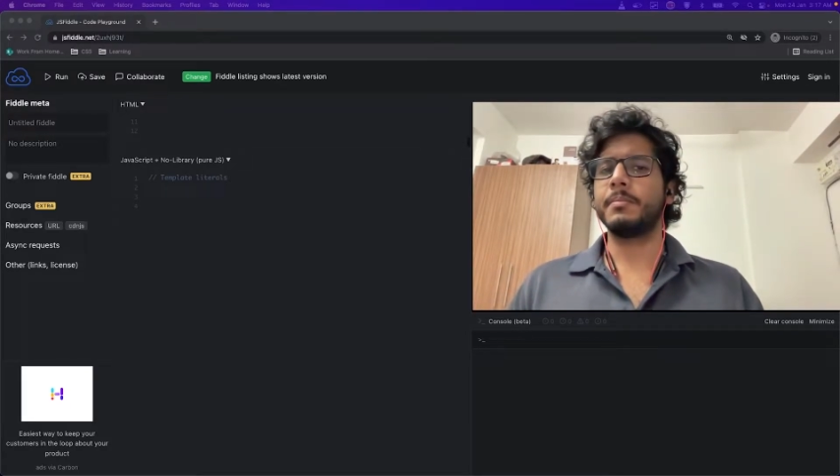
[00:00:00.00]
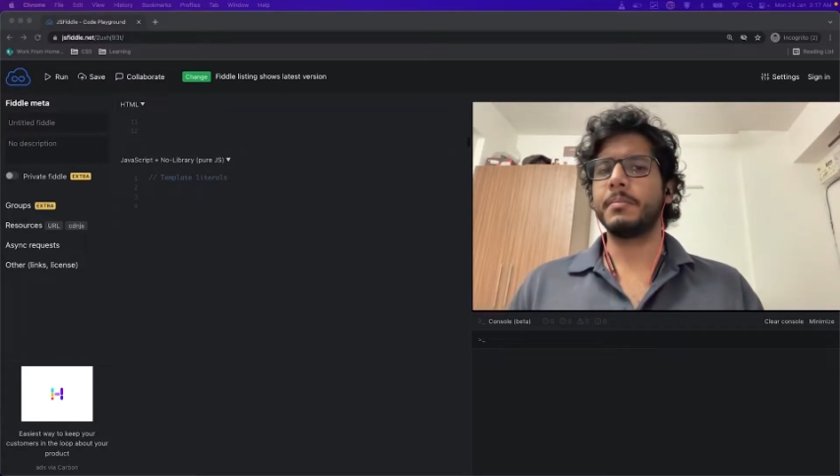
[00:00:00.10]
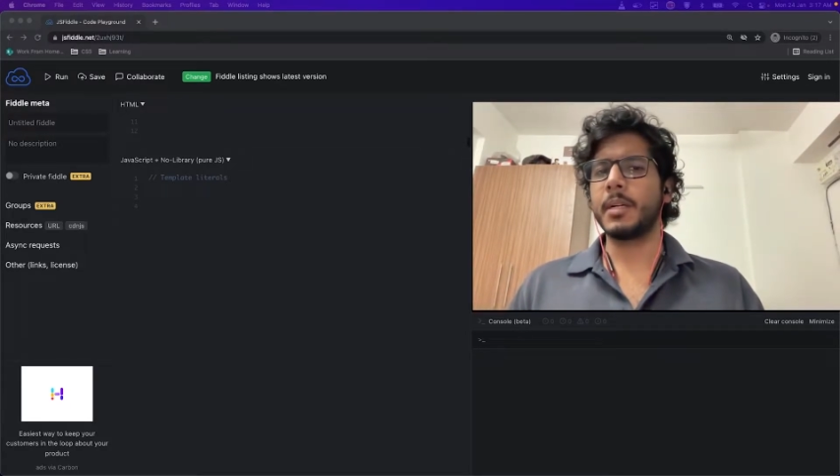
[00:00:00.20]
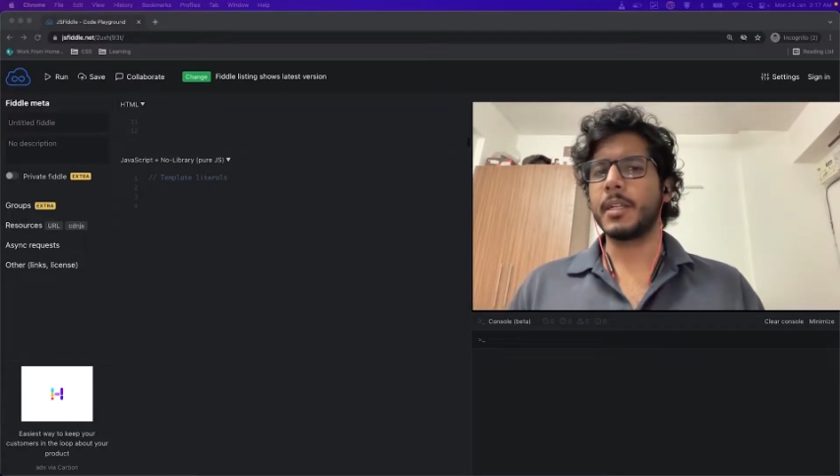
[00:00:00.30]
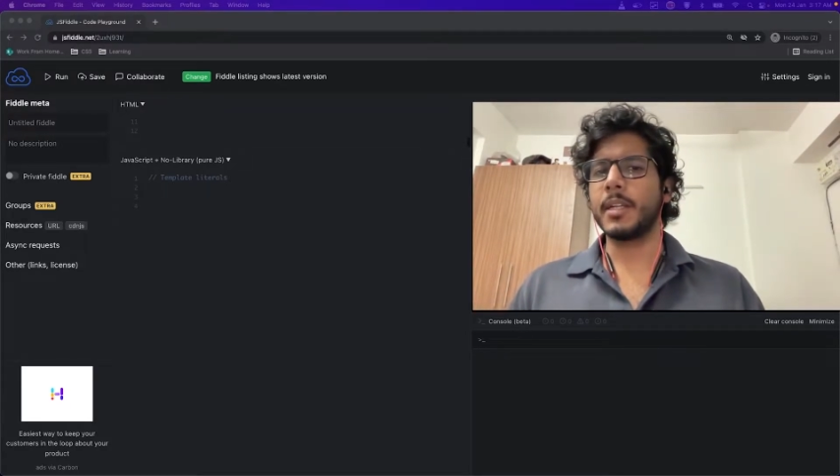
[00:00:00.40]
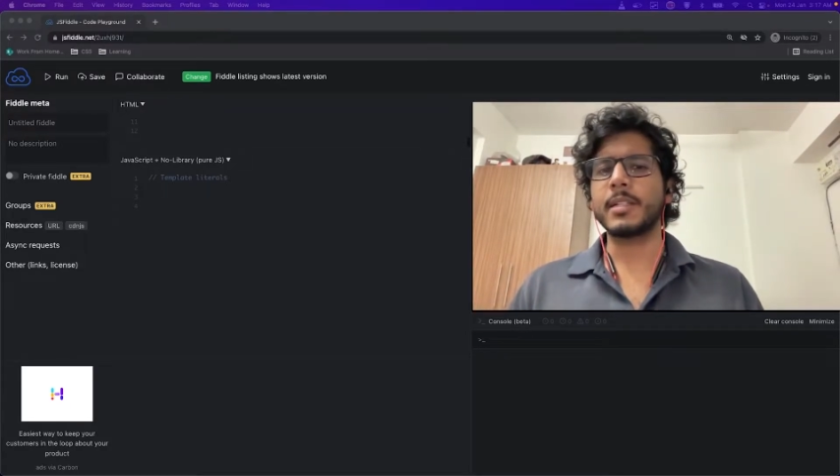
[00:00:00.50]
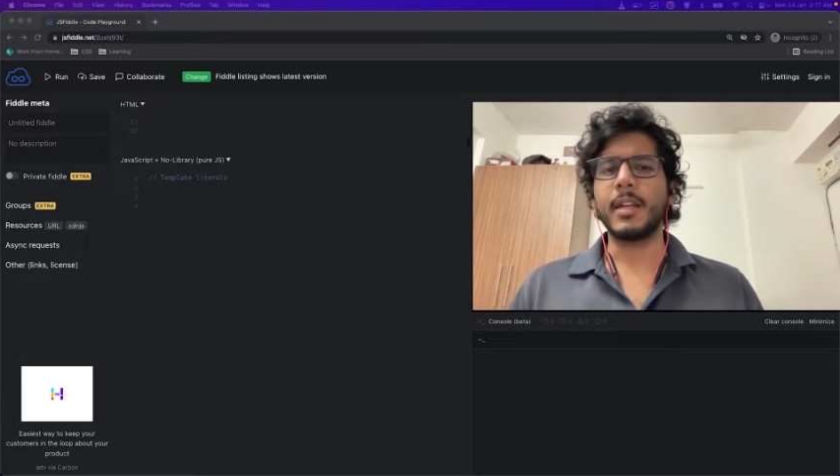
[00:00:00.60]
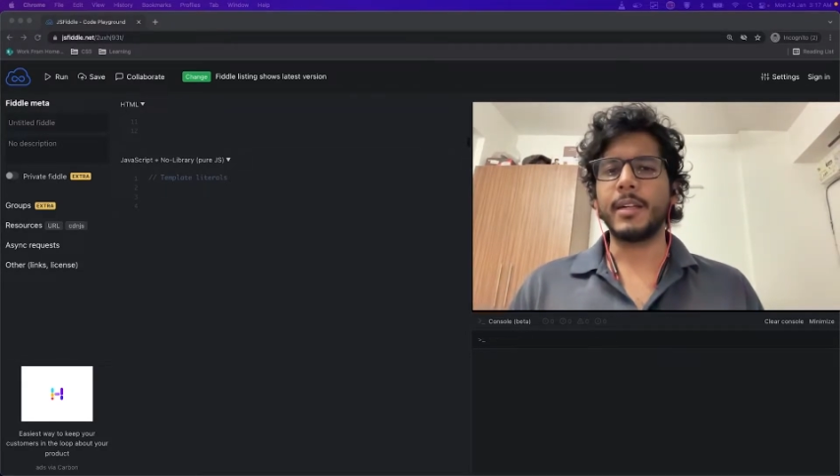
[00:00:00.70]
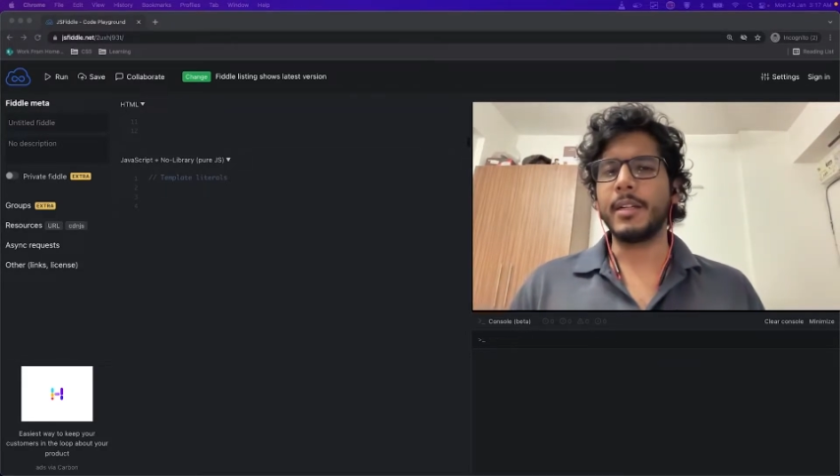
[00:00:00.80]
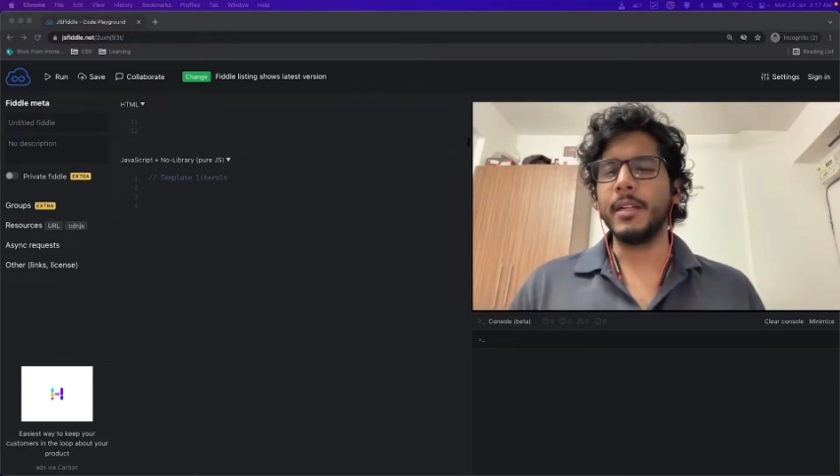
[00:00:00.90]
but they're
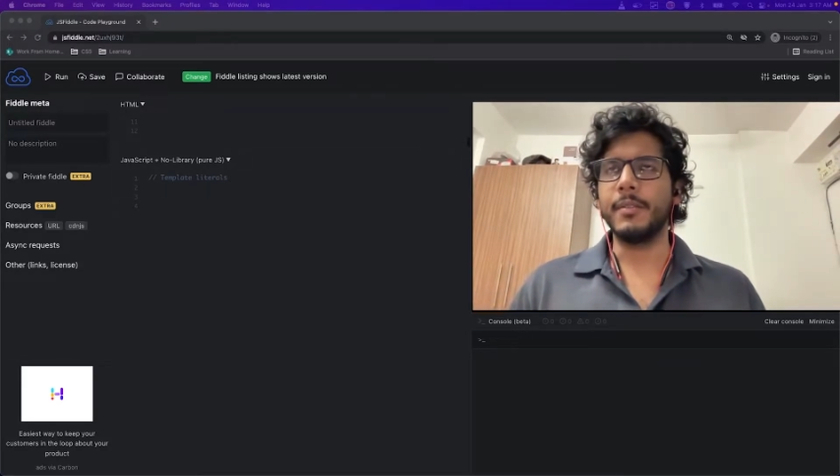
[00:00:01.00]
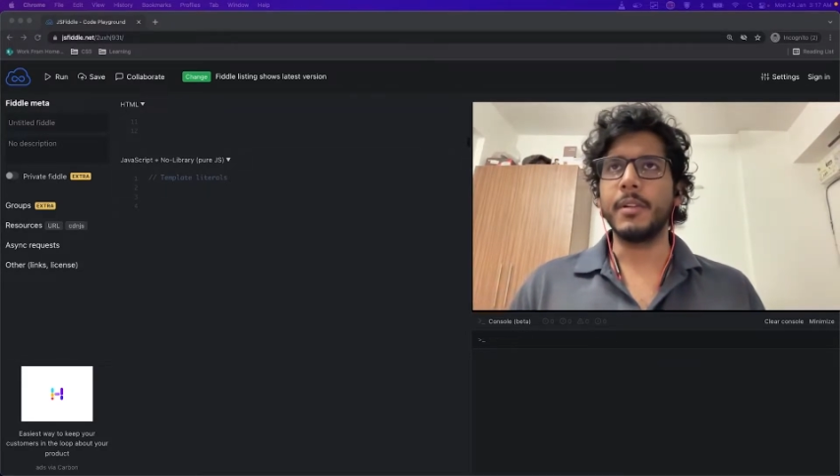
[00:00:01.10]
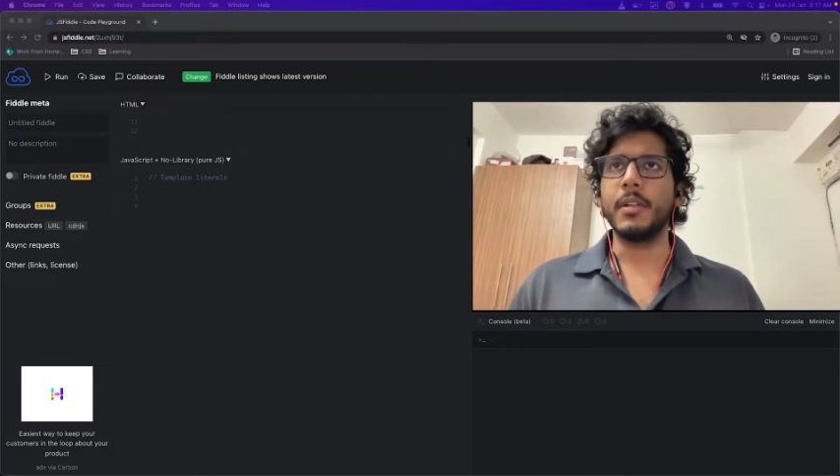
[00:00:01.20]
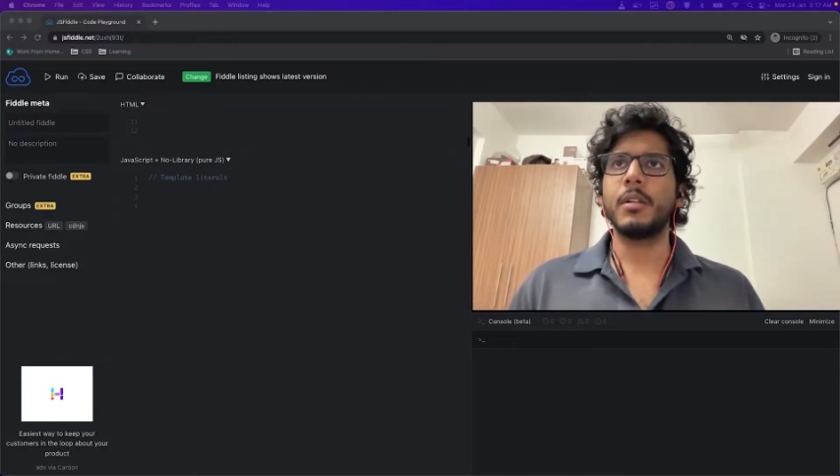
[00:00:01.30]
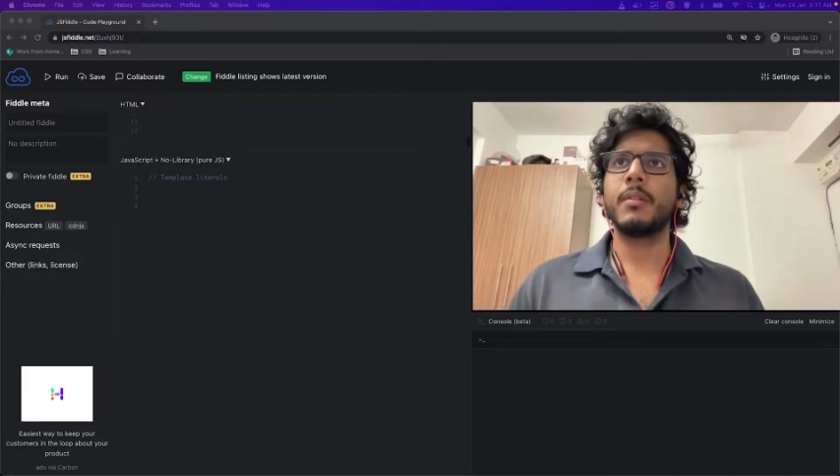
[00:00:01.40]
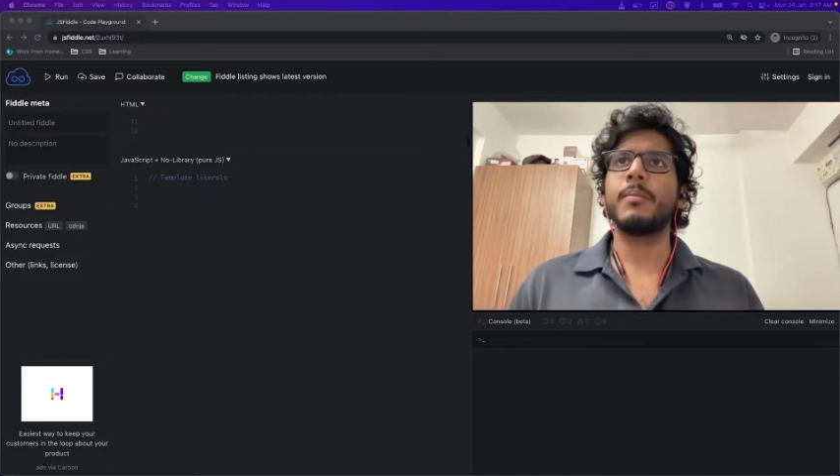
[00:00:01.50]
slightly different.